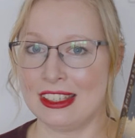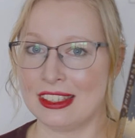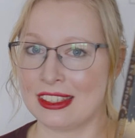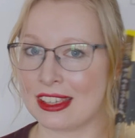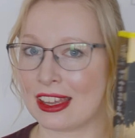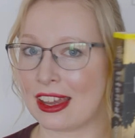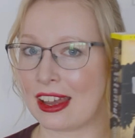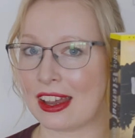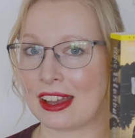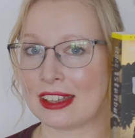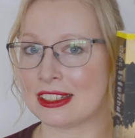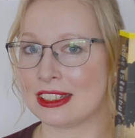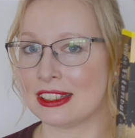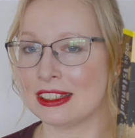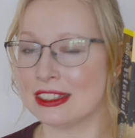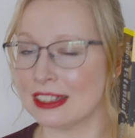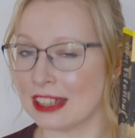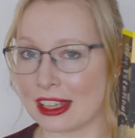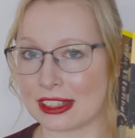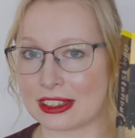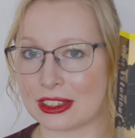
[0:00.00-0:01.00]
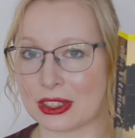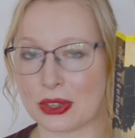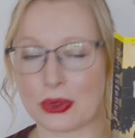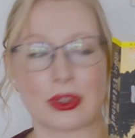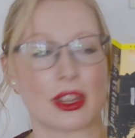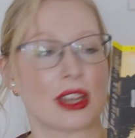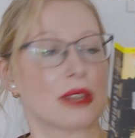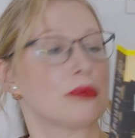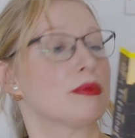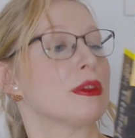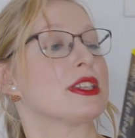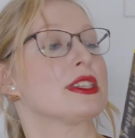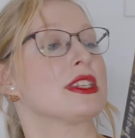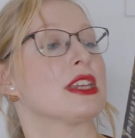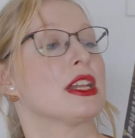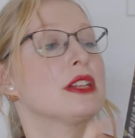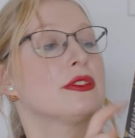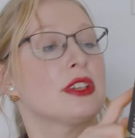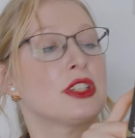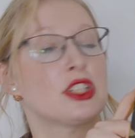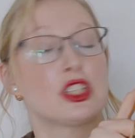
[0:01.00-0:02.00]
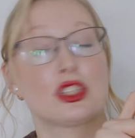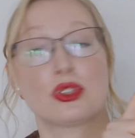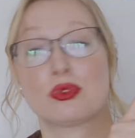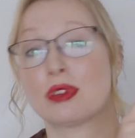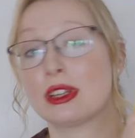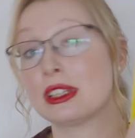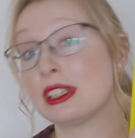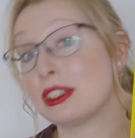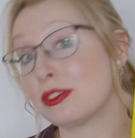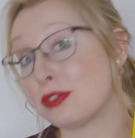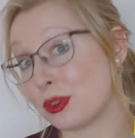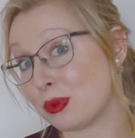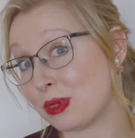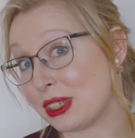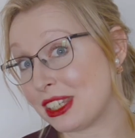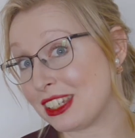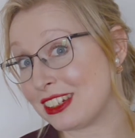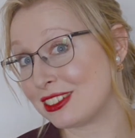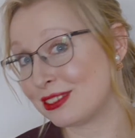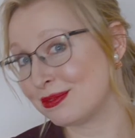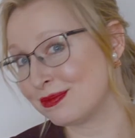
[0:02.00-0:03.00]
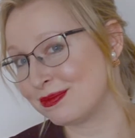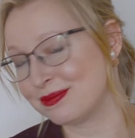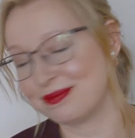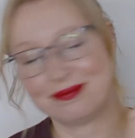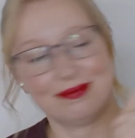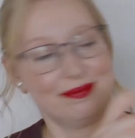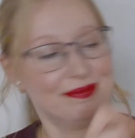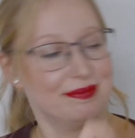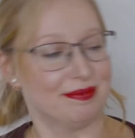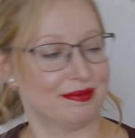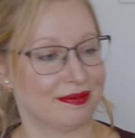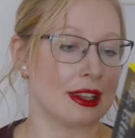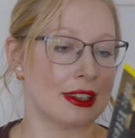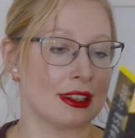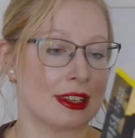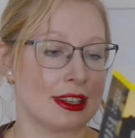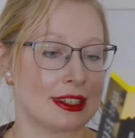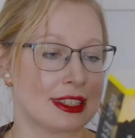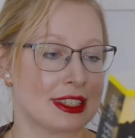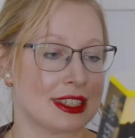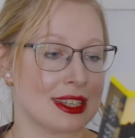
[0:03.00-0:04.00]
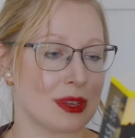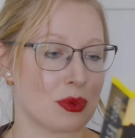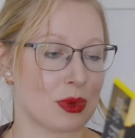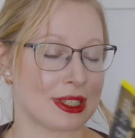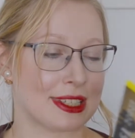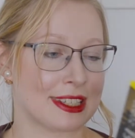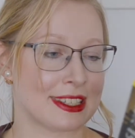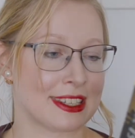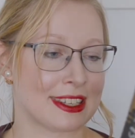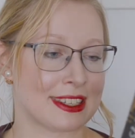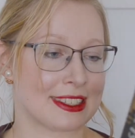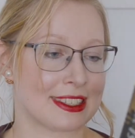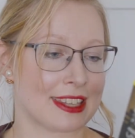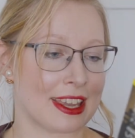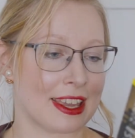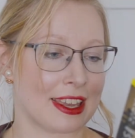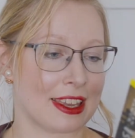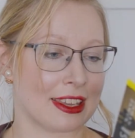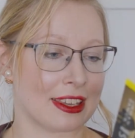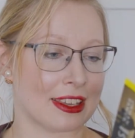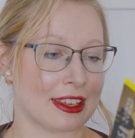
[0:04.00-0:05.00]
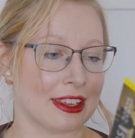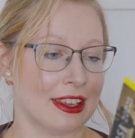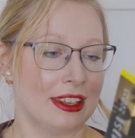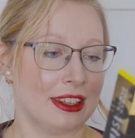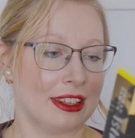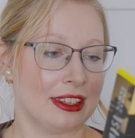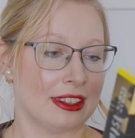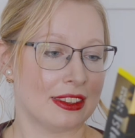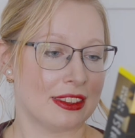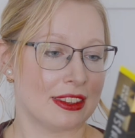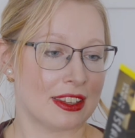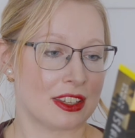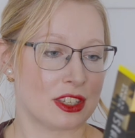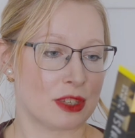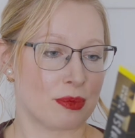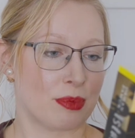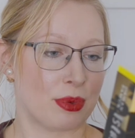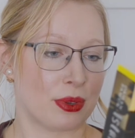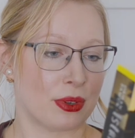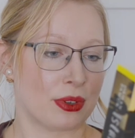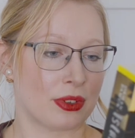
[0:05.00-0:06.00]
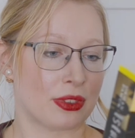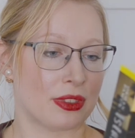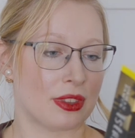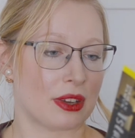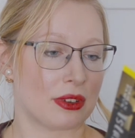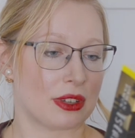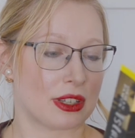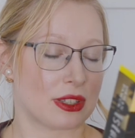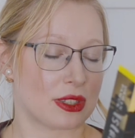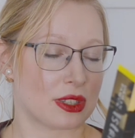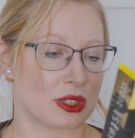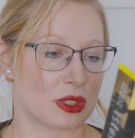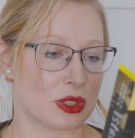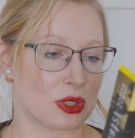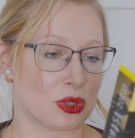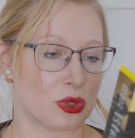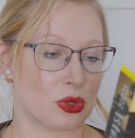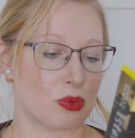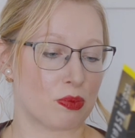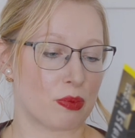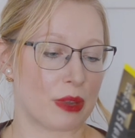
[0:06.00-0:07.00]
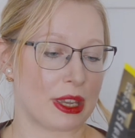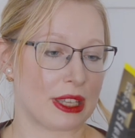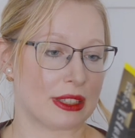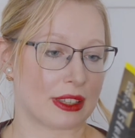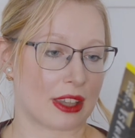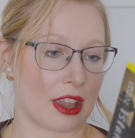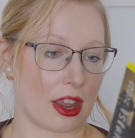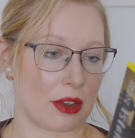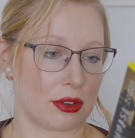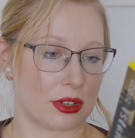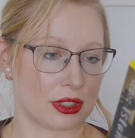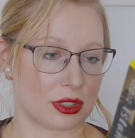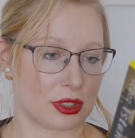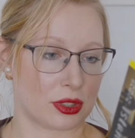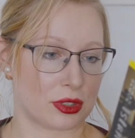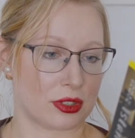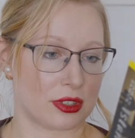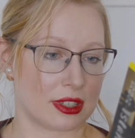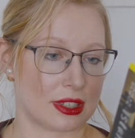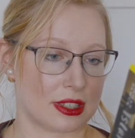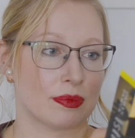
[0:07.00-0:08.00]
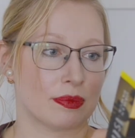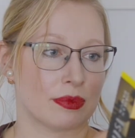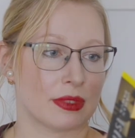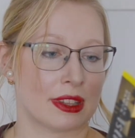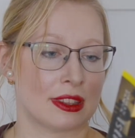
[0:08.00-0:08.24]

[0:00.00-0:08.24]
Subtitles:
Yeah, I did not know that myself. I just read it from here. Let's see what is it saying. In this book, there is two main characters.